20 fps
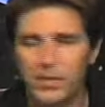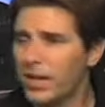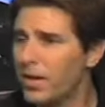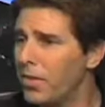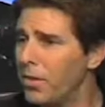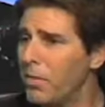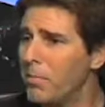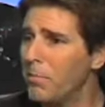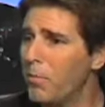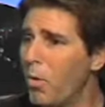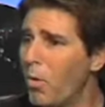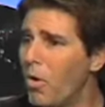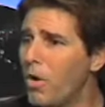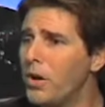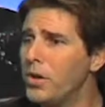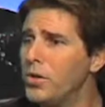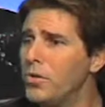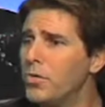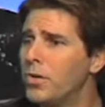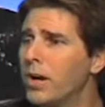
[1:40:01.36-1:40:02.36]
The more
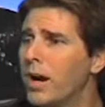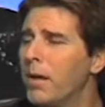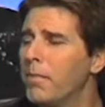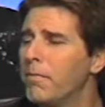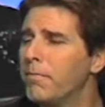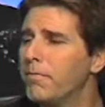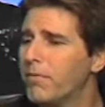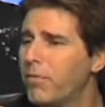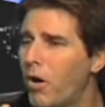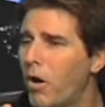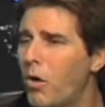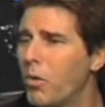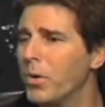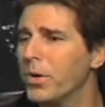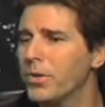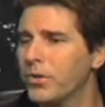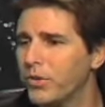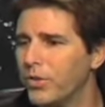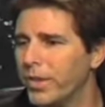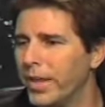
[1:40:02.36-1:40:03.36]
you come
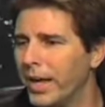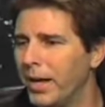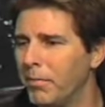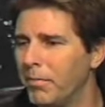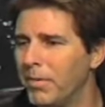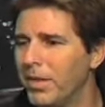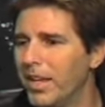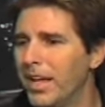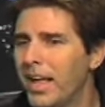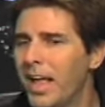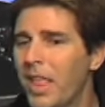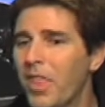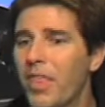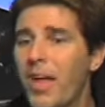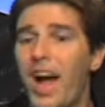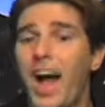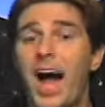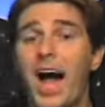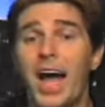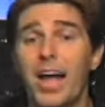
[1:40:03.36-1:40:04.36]
forward to them, the
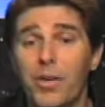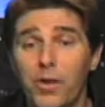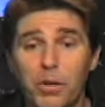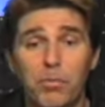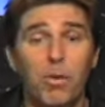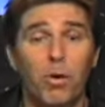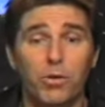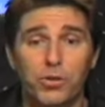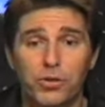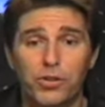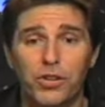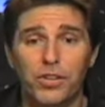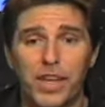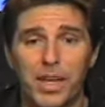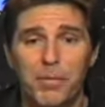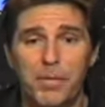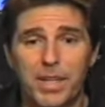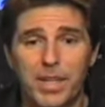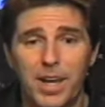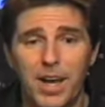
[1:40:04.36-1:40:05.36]
higher emotional they
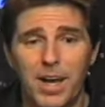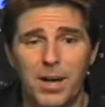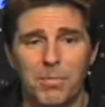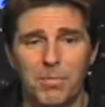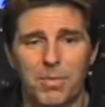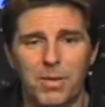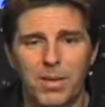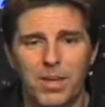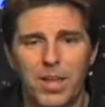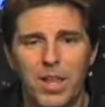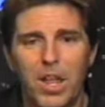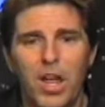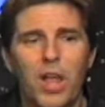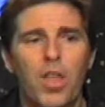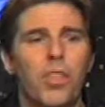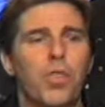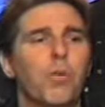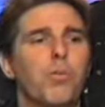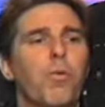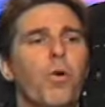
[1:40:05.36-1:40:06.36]
become.
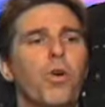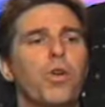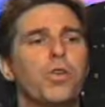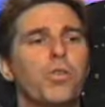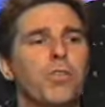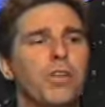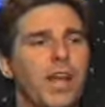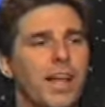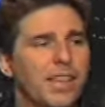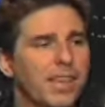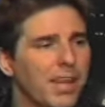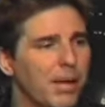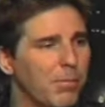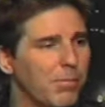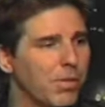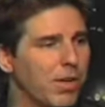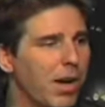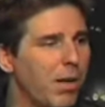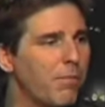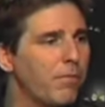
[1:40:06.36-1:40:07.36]
The more you let them
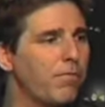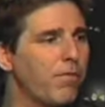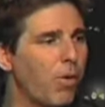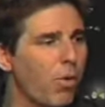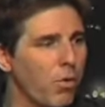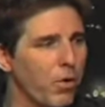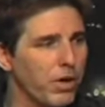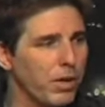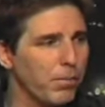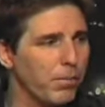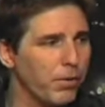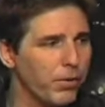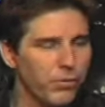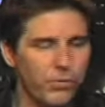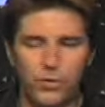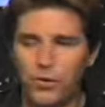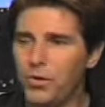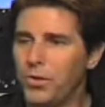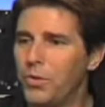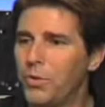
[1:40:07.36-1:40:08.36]
come forward and
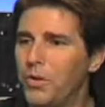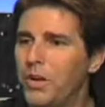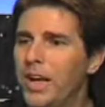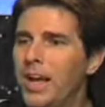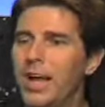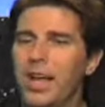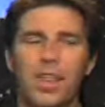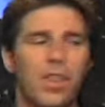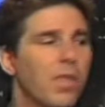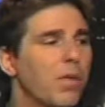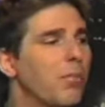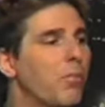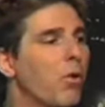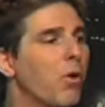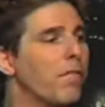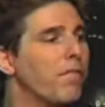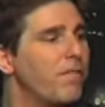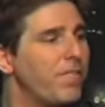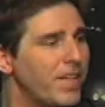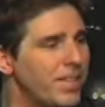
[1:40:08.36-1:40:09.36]
pursue you, the more
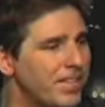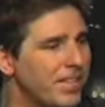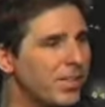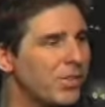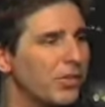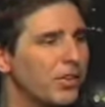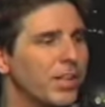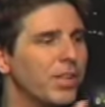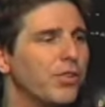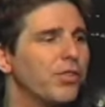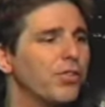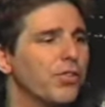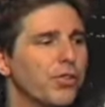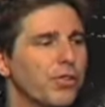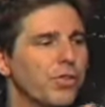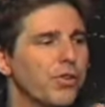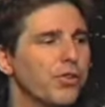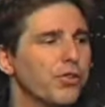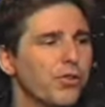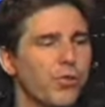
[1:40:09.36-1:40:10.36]
physicalness you're
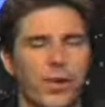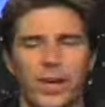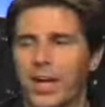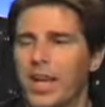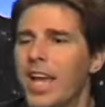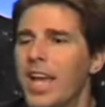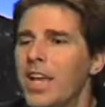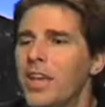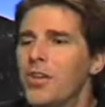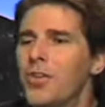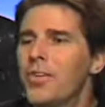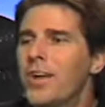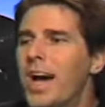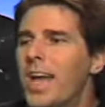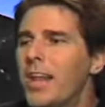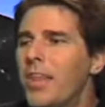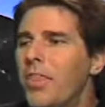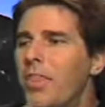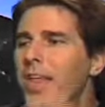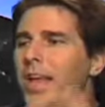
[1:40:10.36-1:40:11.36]
nurturing. You've got
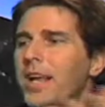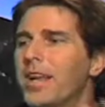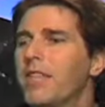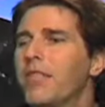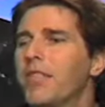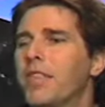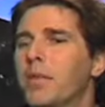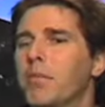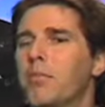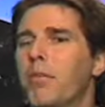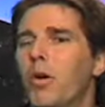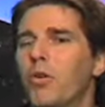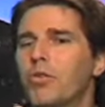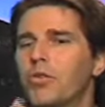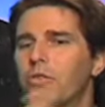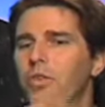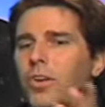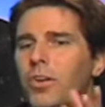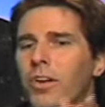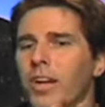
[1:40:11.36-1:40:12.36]
to think of the
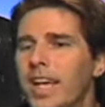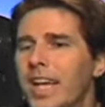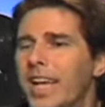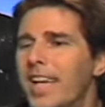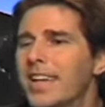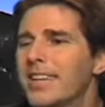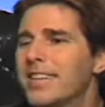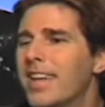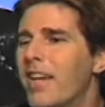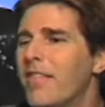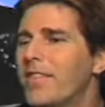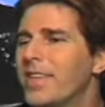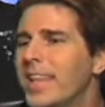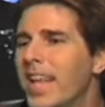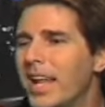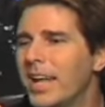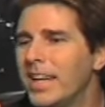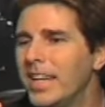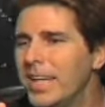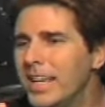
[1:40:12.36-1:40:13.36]
emotional as having
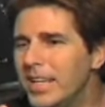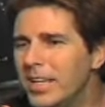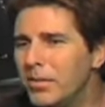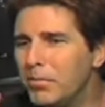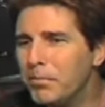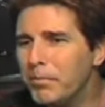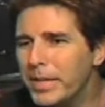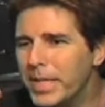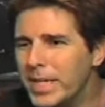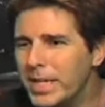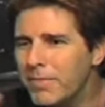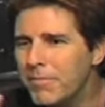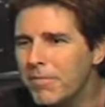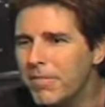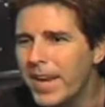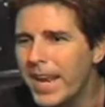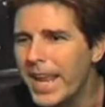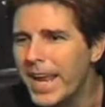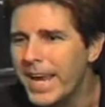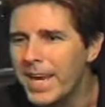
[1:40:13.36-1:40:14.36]
that little bitty
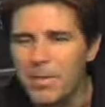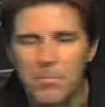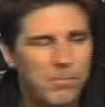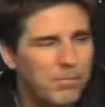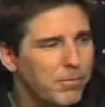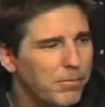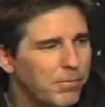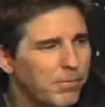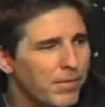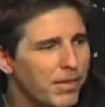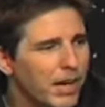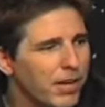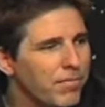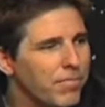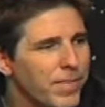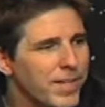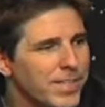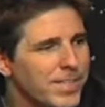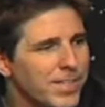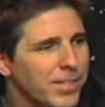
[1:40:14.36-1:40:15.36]
flame of
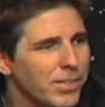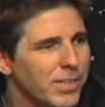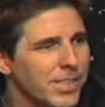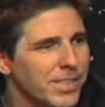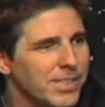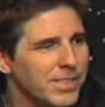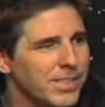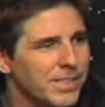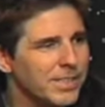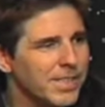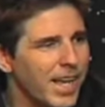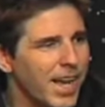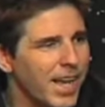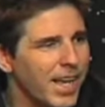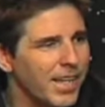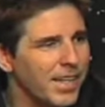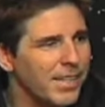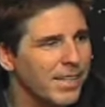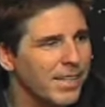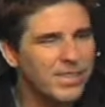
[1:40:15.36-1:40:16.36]
physicalness inside.
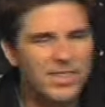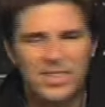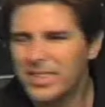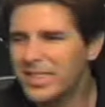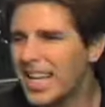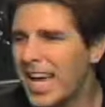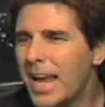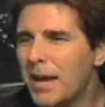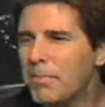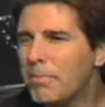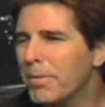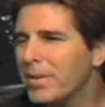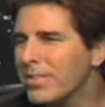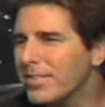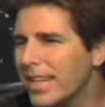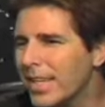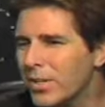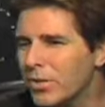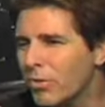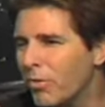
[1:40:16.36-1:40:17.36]
ten
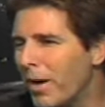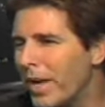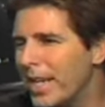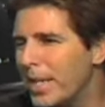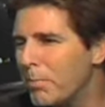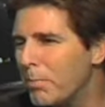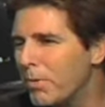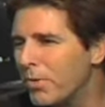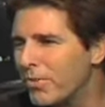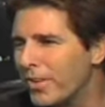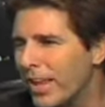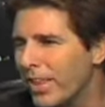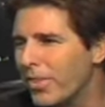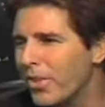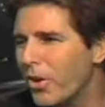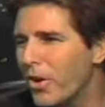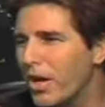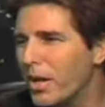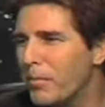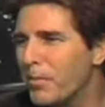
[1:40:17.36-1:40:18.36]
percent, twenty percent,
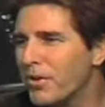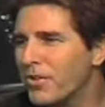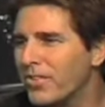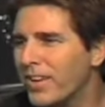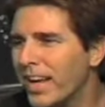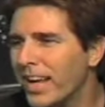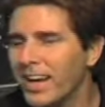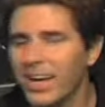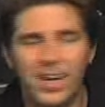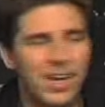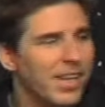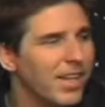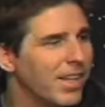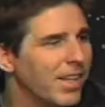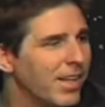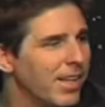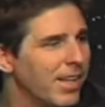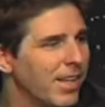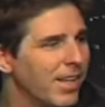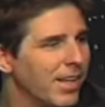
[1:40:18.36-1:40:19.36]
thirty percent.
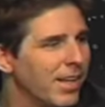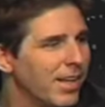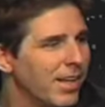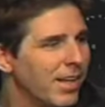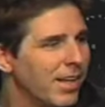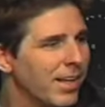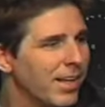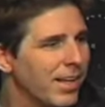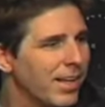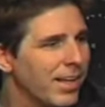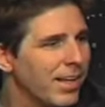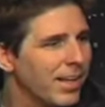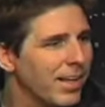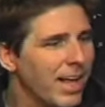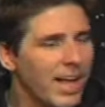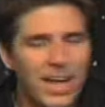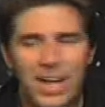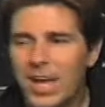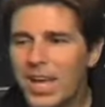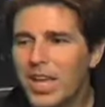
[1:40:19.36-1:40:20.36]

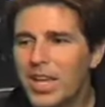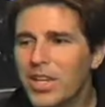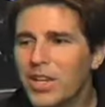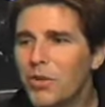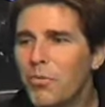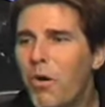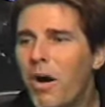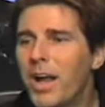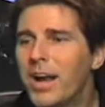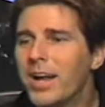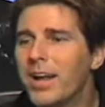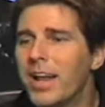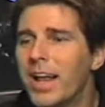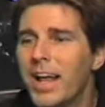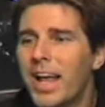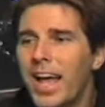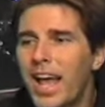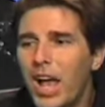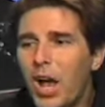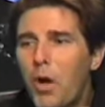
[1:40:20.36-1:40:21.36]
Okay? You want to
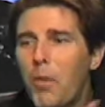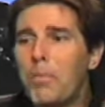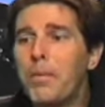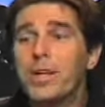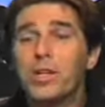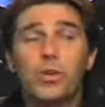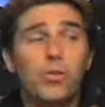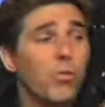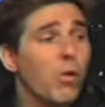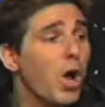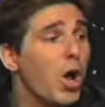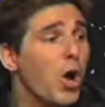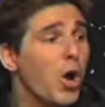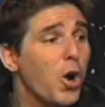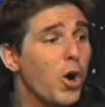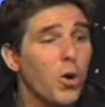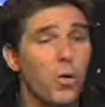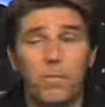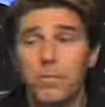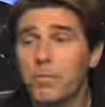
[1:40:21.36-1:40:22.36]
help it grow.